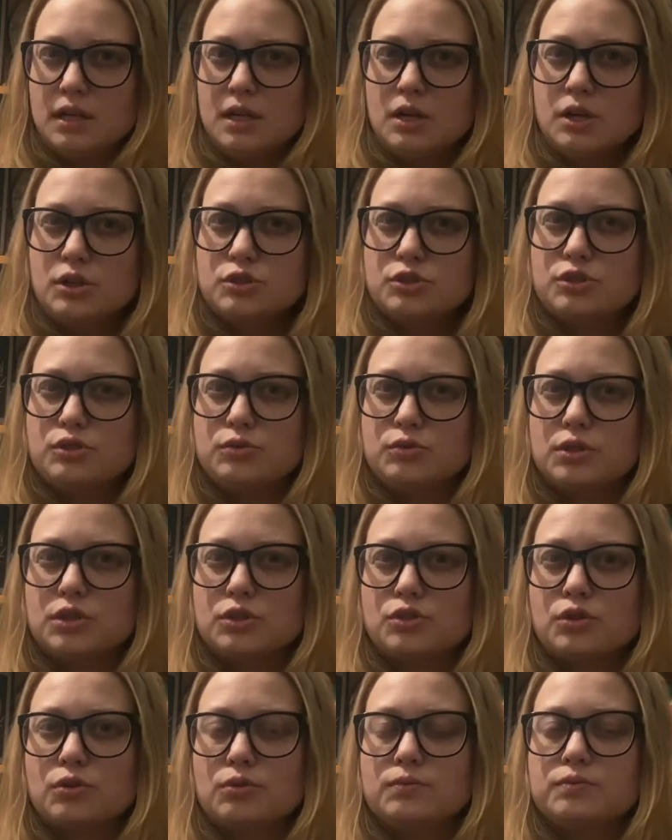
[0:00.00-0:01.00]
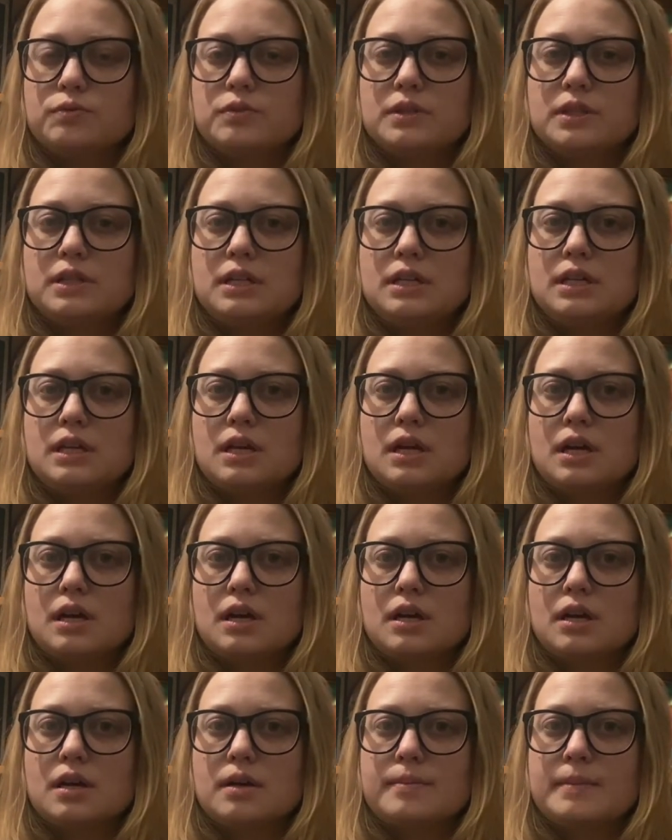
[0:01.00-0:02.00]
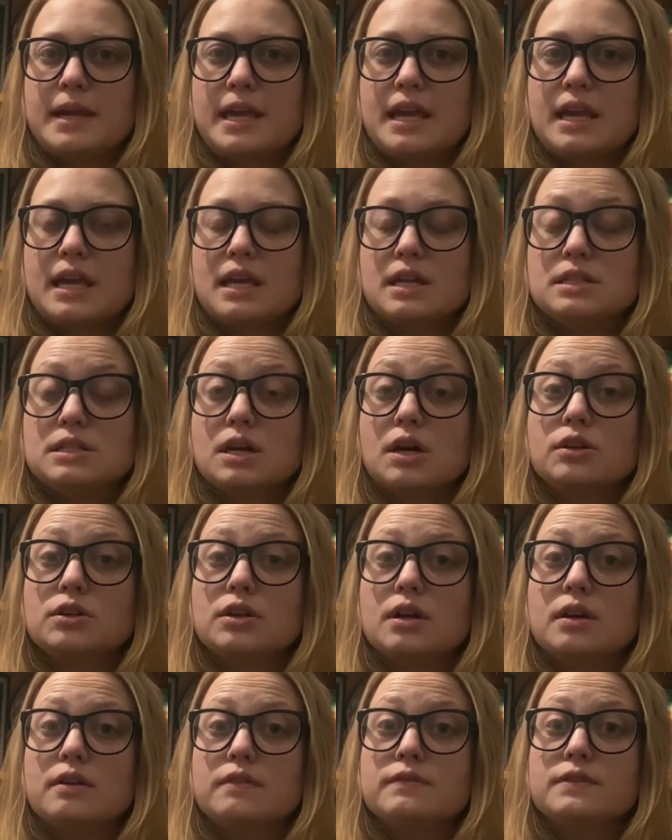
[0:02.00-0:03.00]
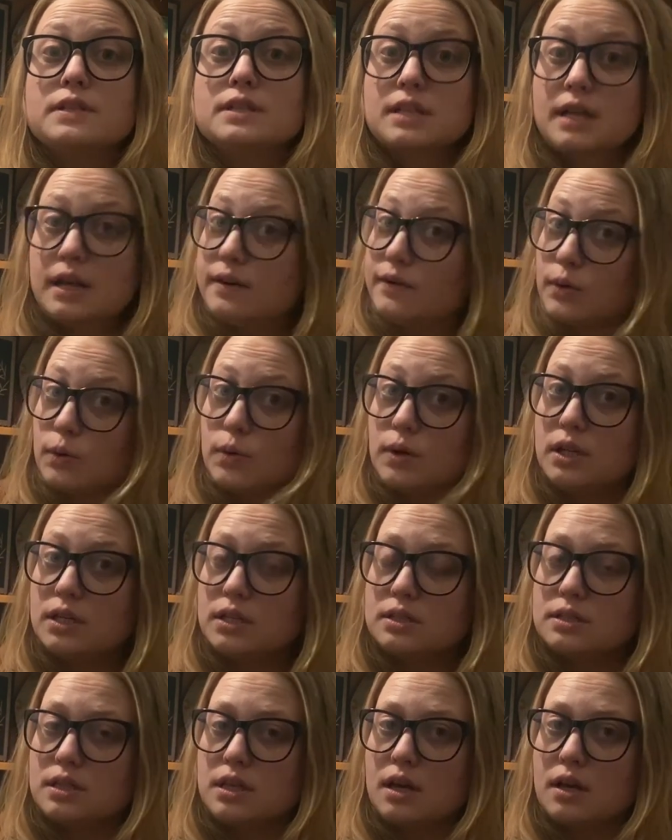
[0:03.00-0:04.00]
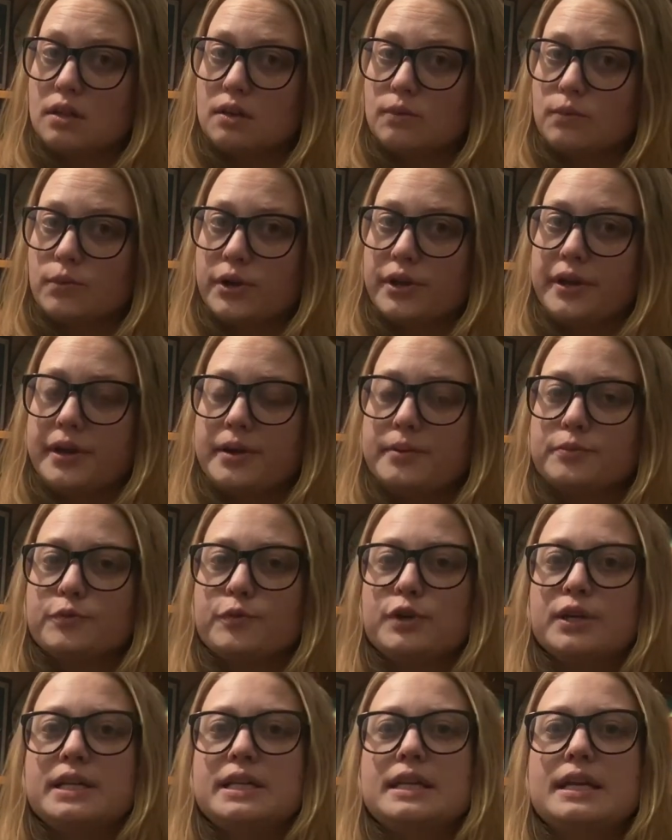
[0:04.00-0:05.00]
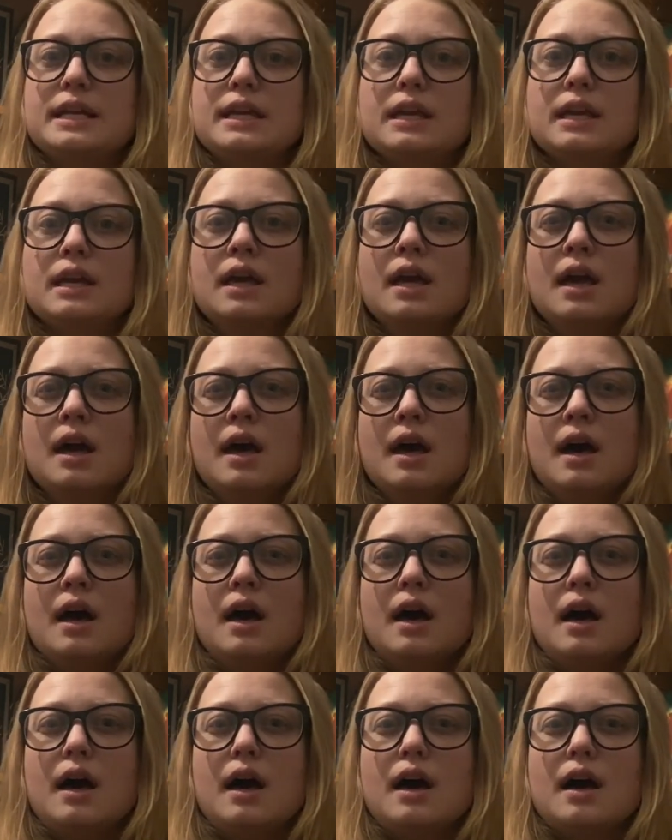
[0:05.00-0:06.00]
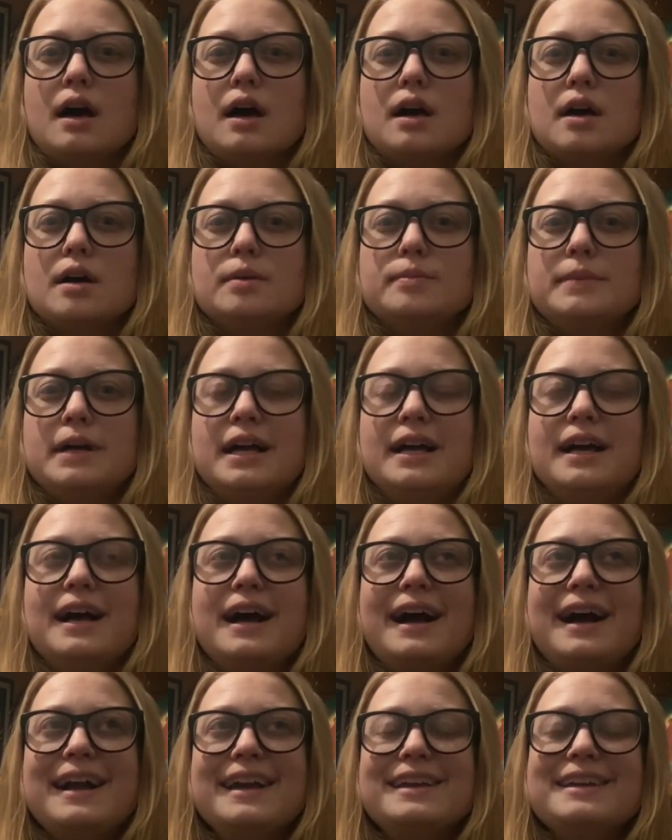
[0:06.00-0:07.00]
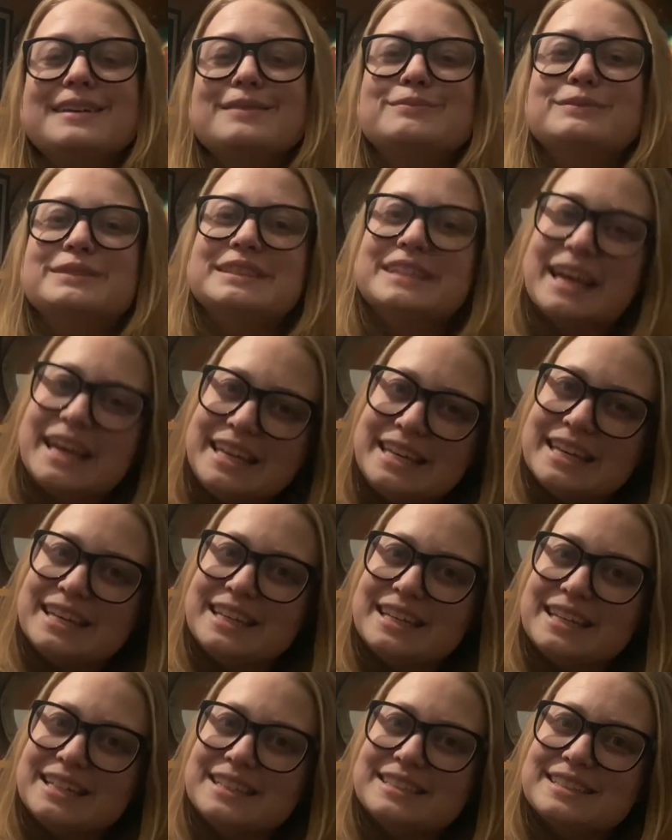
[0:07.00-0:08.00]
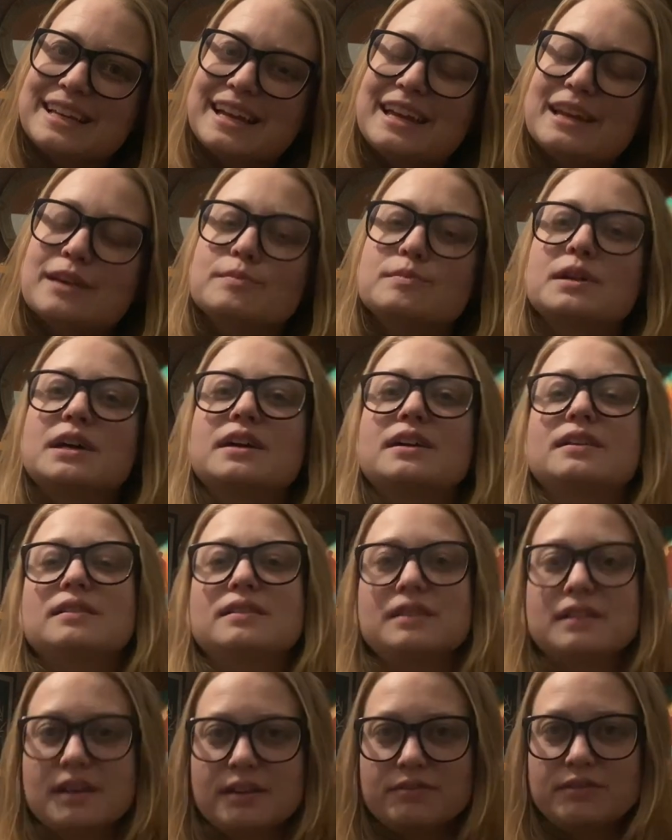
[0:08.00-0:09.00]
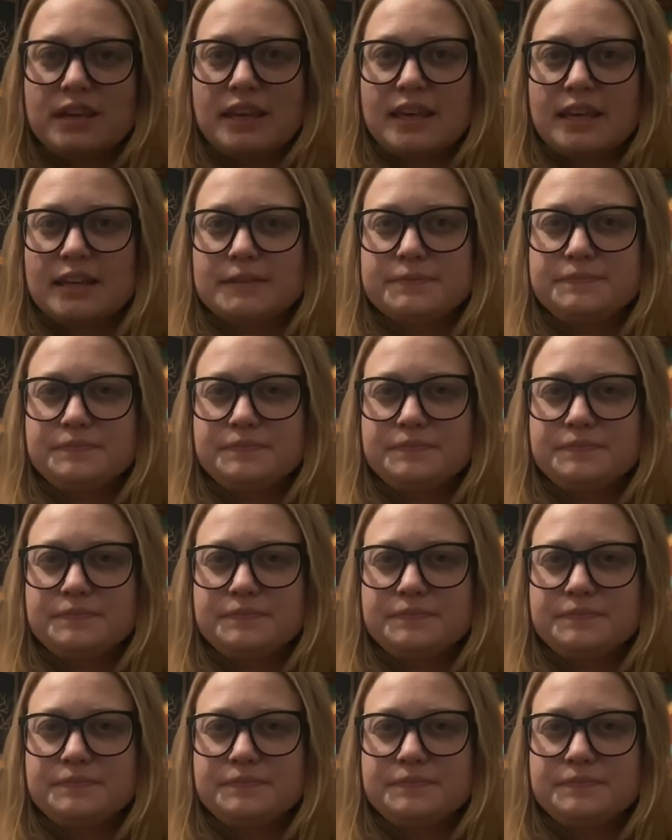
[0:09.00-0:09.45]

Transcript: soonish, hopefully. And Daughter of the Siren Queen is the other one I'm reading. I am liking it. I am not loving it.